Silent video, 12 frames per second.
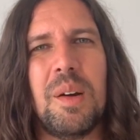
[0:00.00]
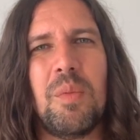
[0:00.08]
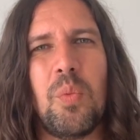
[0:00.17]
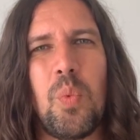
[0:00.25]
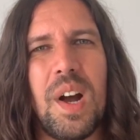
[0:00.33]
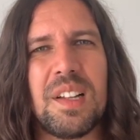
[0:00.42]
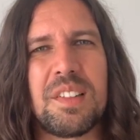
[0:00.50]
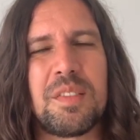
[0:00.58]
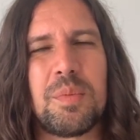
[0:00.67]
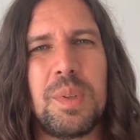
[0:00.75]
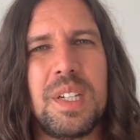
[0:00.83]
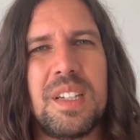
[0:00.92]

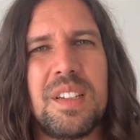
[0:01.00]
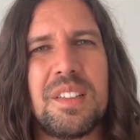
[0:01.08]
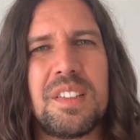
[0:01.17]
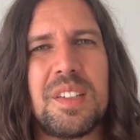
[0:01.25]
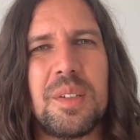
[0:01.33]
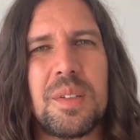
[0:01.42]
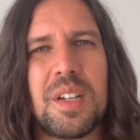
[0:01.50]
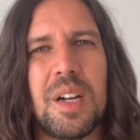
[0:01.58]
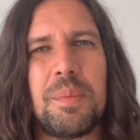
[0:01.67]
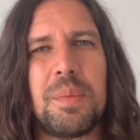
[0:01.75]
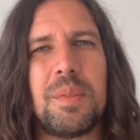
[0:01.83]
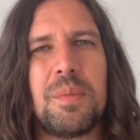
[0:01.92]
whilst we're still
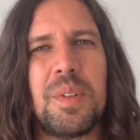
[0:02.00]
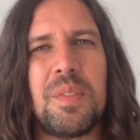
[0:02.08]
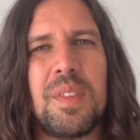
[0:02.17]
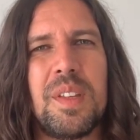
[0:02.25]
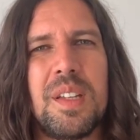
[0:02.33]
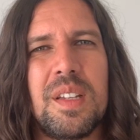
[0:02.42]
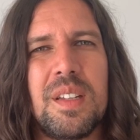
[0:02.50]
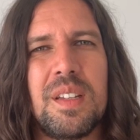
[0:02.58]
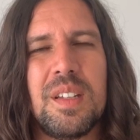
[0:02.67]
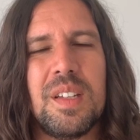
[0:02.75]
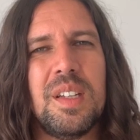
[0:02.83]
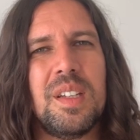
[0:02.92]
coping with the
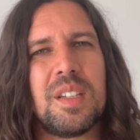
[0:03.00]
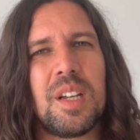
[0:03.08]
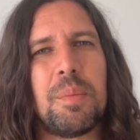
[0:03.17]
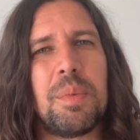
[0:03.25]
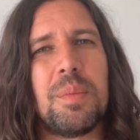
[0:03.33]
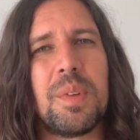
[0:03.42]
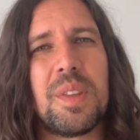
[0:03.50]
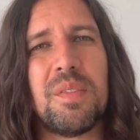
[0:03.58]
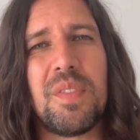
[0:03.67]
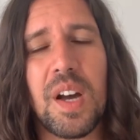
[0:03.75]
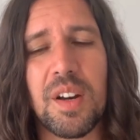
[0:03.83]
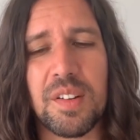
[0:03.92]

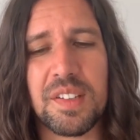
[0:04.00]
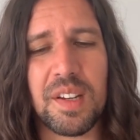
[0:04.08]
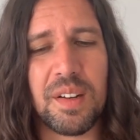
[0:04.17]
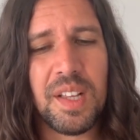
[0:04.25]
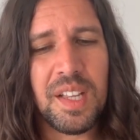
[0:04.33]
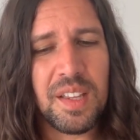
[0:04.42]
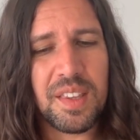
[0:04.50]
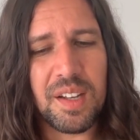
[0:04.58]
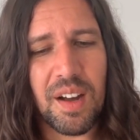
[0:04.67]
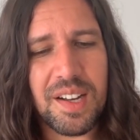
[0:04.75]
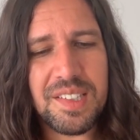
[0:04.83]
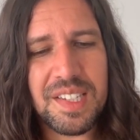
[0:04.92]
virus. So the
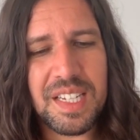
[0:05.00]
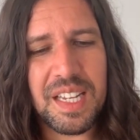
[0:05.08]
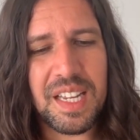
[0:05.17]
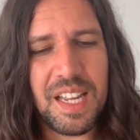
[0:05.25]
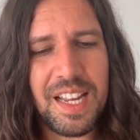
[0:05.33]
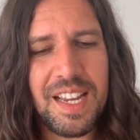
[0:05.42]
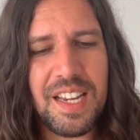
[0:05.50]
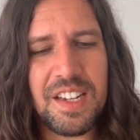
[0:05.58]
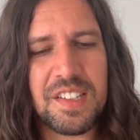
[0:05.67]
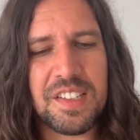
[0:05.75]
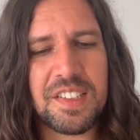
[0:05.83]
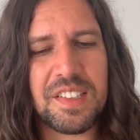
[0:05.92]
idea
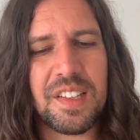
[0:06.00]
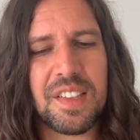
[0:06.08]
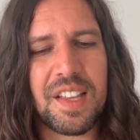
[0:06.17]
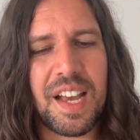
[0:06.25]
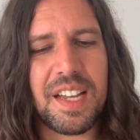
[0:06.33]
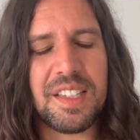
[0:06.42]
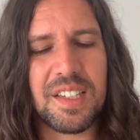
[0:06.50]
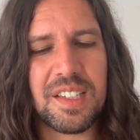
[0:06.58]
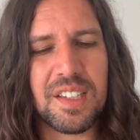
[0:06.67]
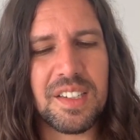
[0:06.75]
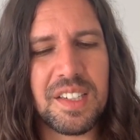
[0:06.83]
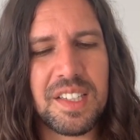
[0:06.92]
is that you're
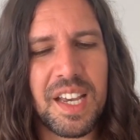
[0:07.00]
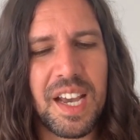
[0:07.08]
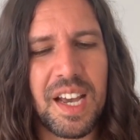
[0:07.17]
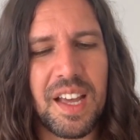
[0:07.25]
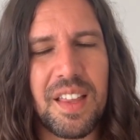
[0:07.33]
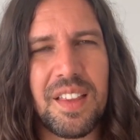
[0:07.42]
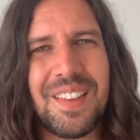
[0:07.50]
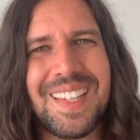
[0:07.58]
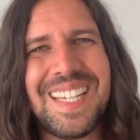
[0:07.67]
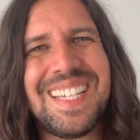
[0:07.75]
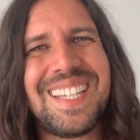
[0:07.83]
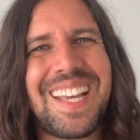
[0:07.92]
going to get
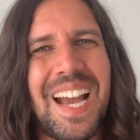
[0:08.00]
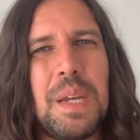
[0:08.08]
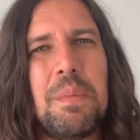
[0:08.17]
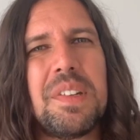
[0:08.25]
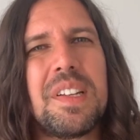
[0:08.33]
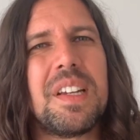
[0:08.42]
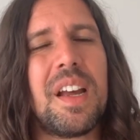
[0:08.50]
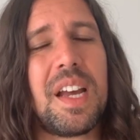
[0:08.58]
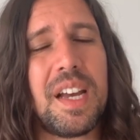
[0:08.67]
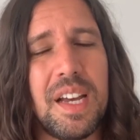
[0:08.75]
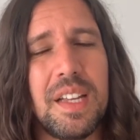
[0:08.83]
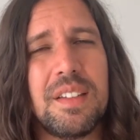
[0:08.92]
the games in
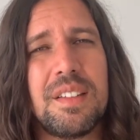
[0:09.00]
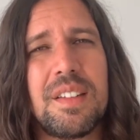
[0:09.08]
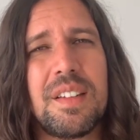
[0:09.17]
hand